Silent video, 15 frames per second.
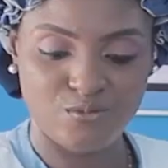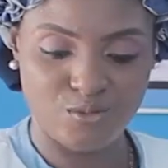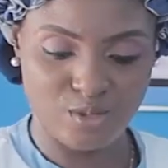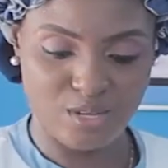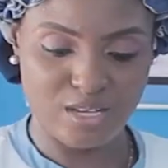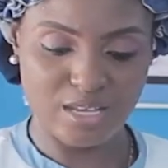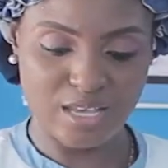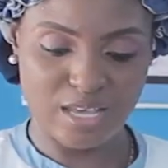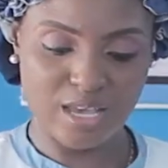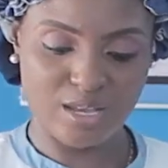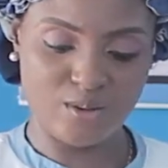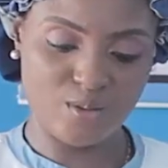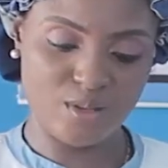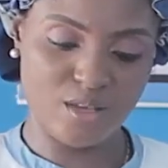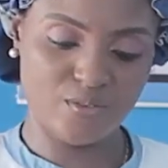so that I
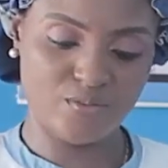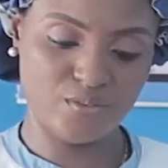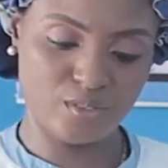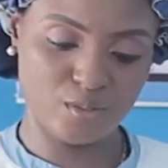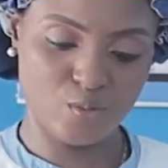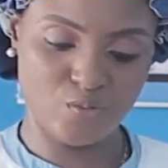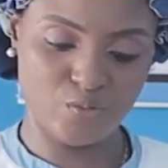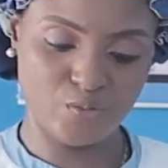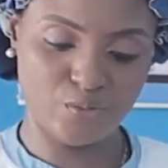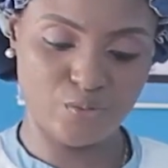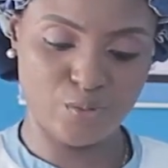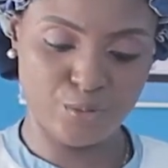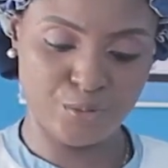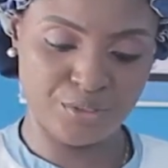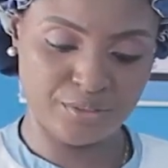don't have it
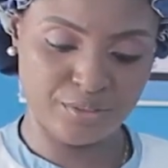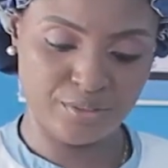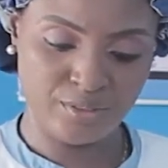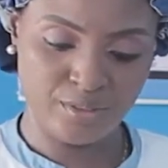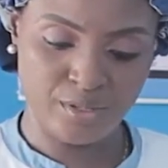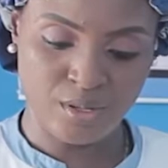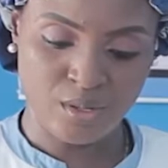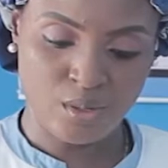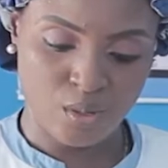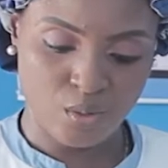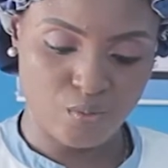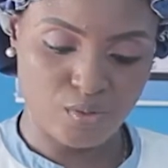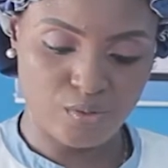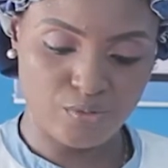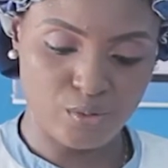
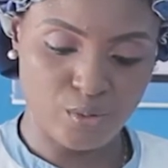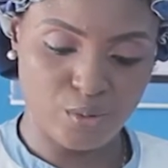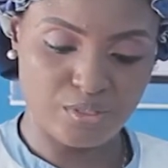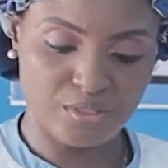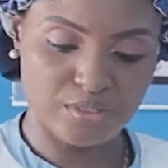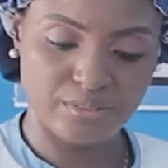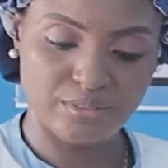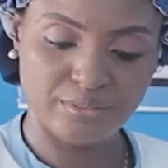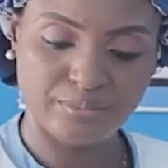overflowing.